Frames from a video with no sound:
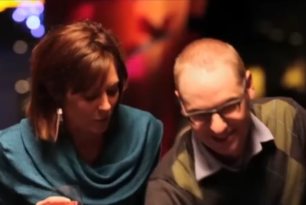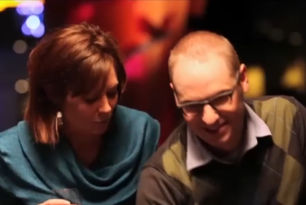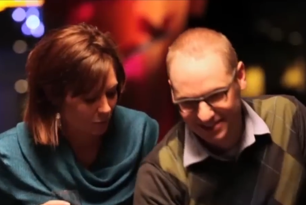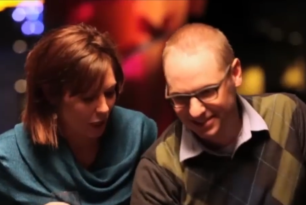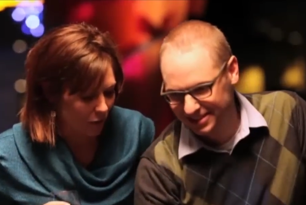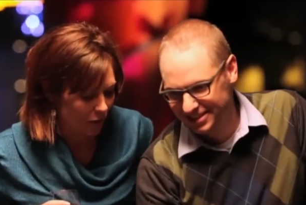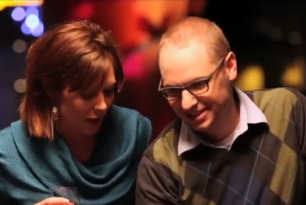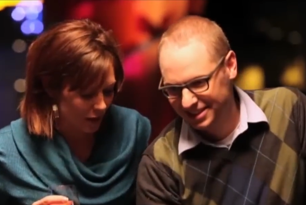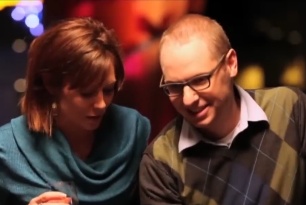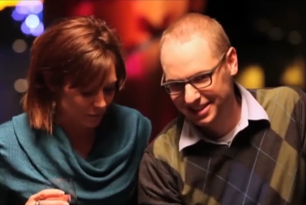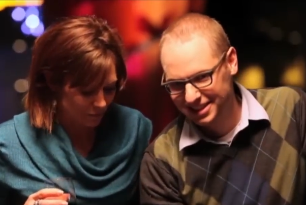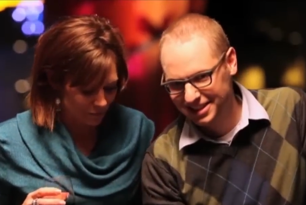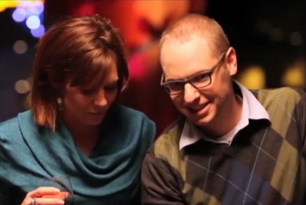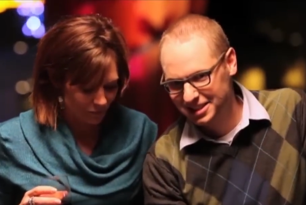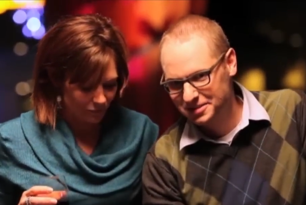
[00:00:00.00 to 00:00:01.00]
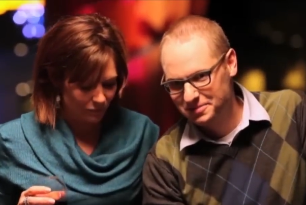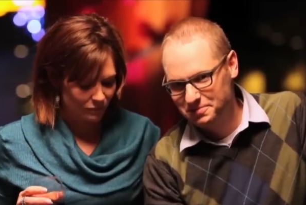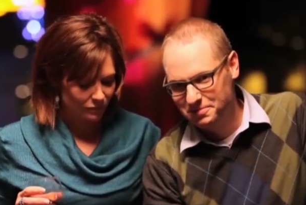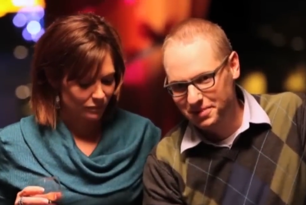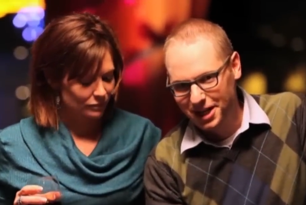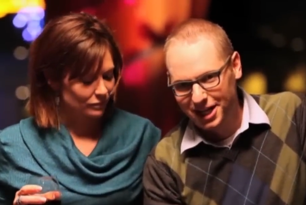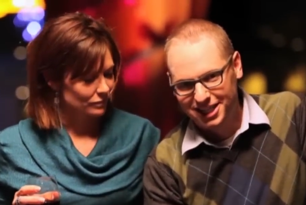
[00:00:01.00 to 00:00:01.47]
Speaker 1: me blow on him.
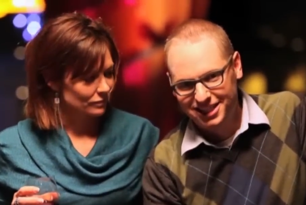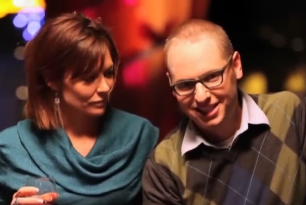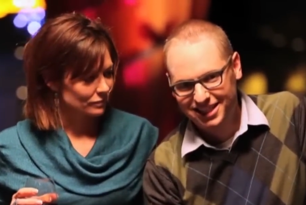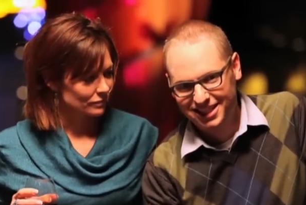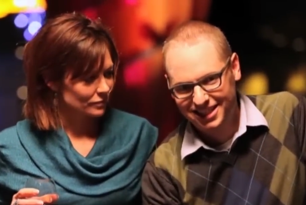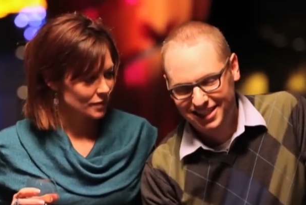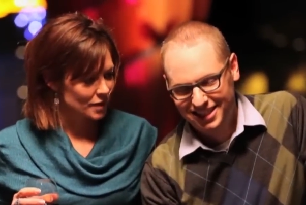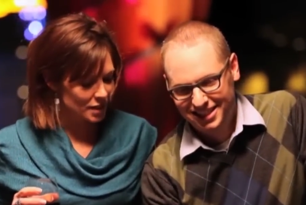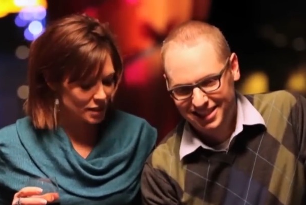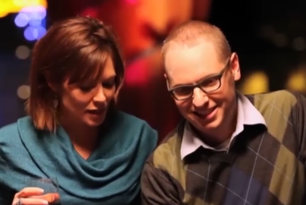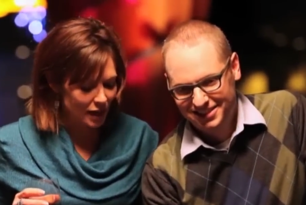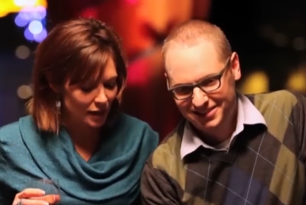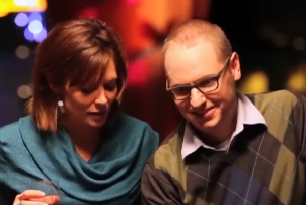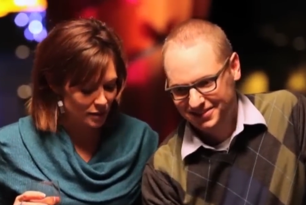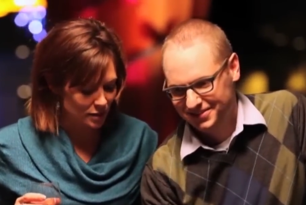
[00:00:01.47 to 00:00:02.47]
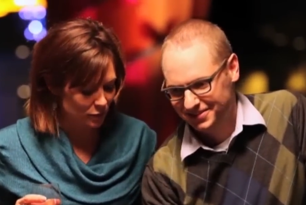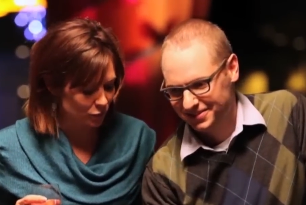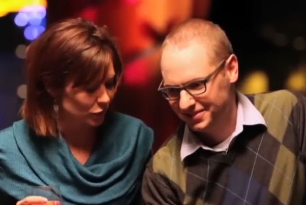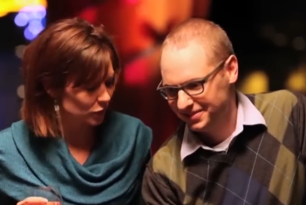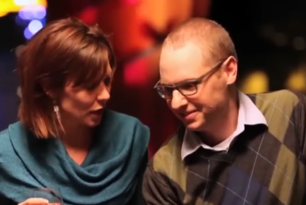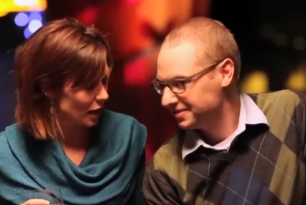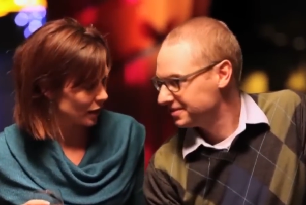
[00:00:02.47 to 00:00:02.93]
Pardon? The dice
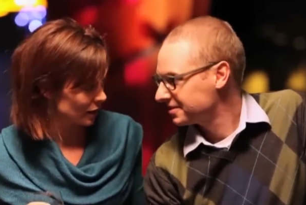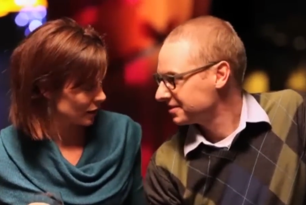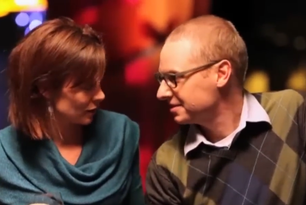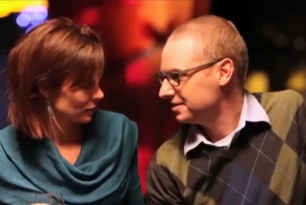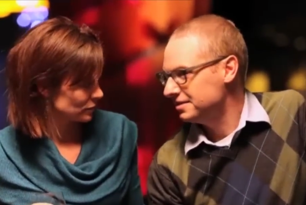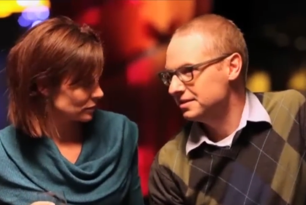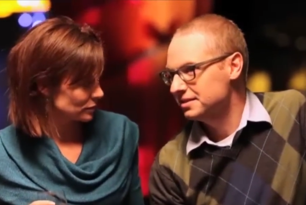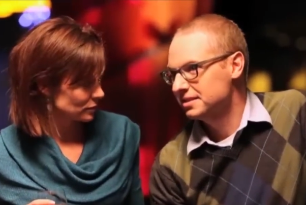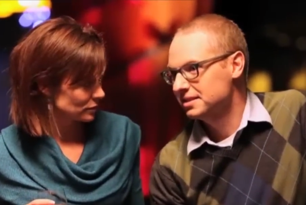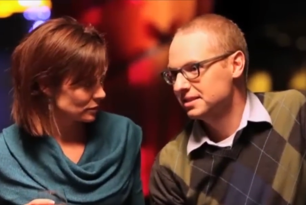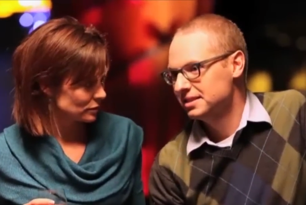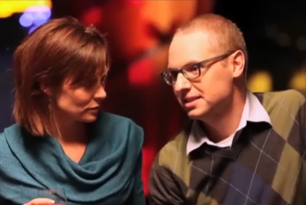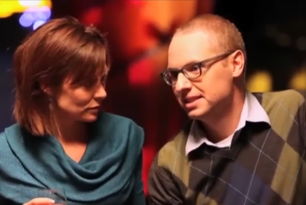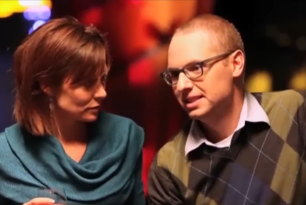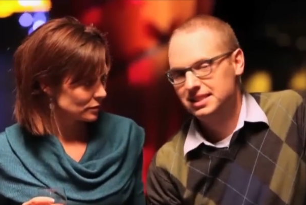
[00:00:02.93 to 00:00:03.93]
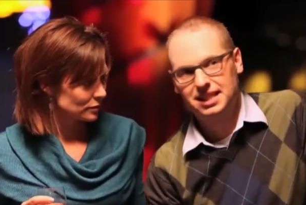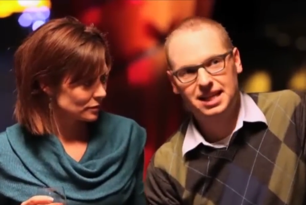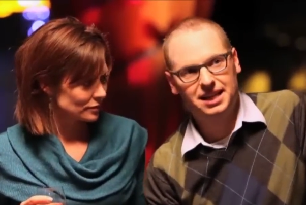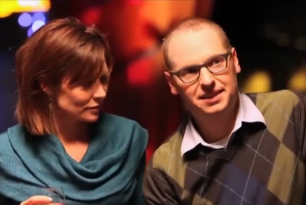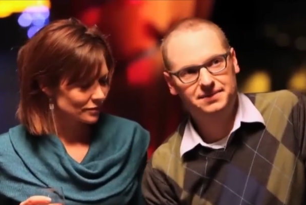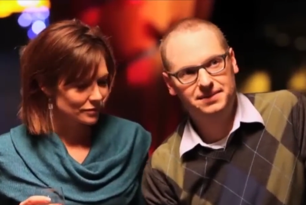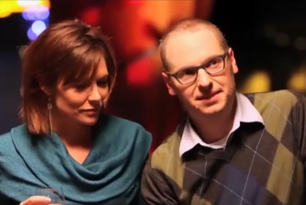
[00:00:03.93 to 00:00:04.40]
for luck. Is
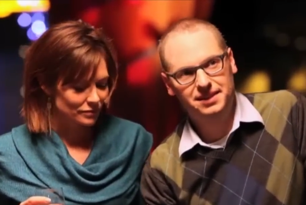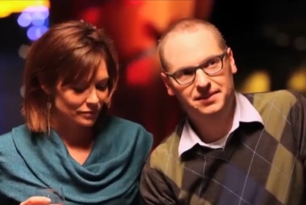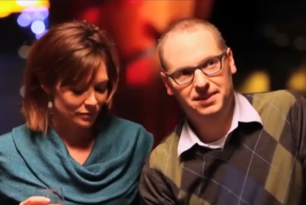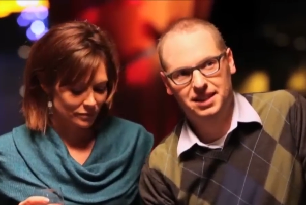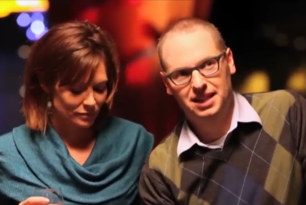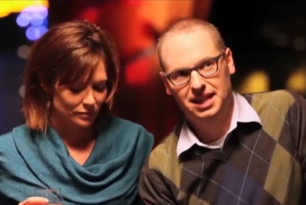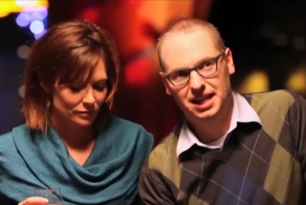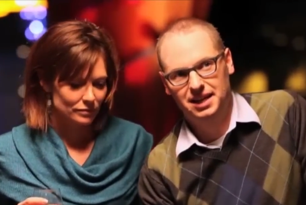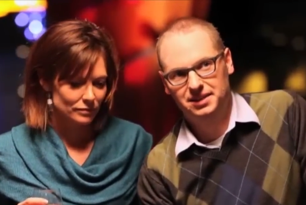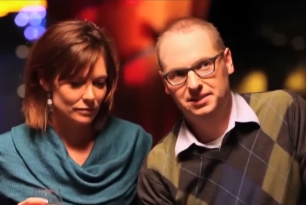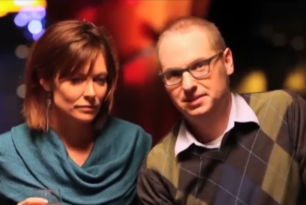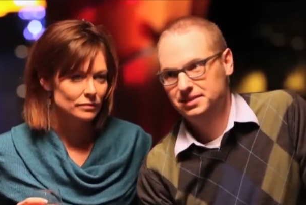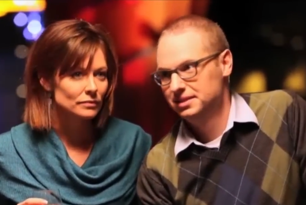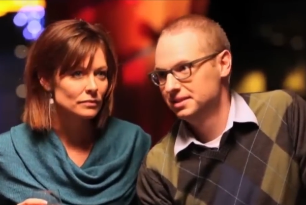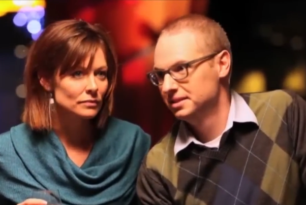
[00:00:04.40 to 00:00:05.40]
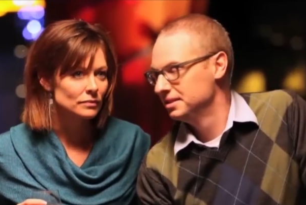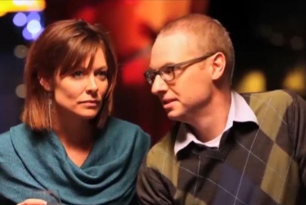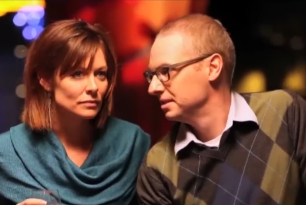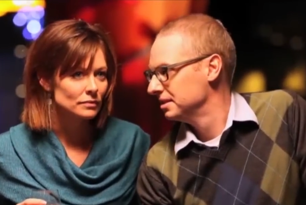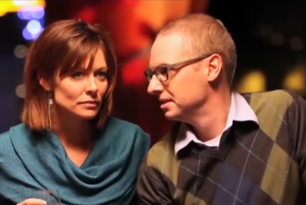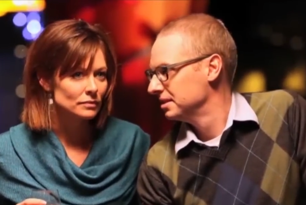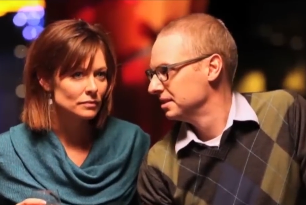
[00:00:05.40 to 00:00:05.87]
that even allowed?
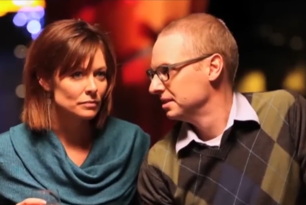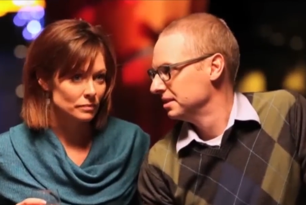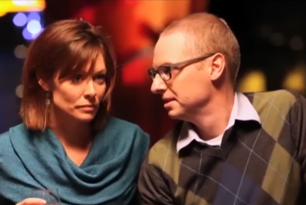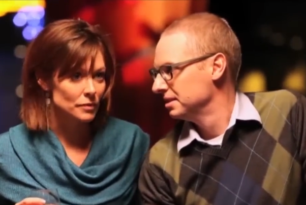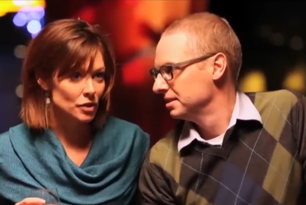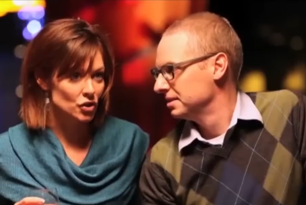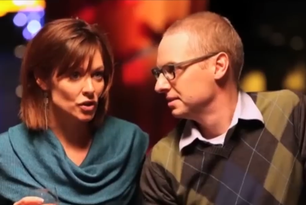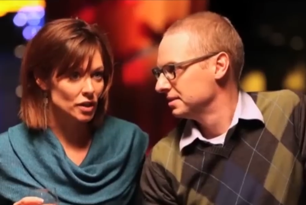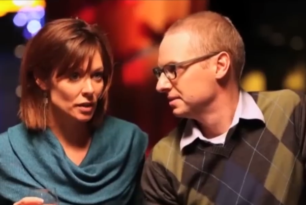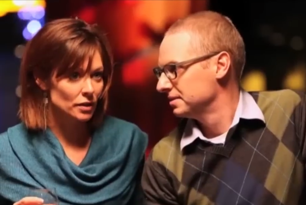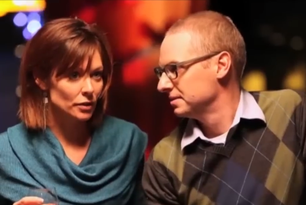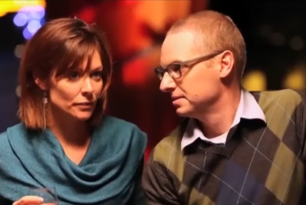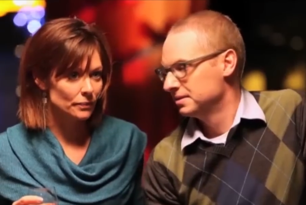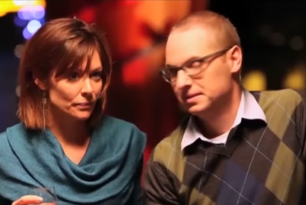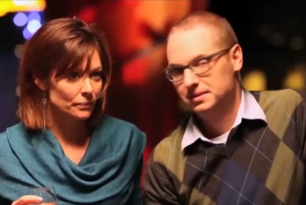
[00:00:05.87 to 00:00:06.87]
Mr. Dealer?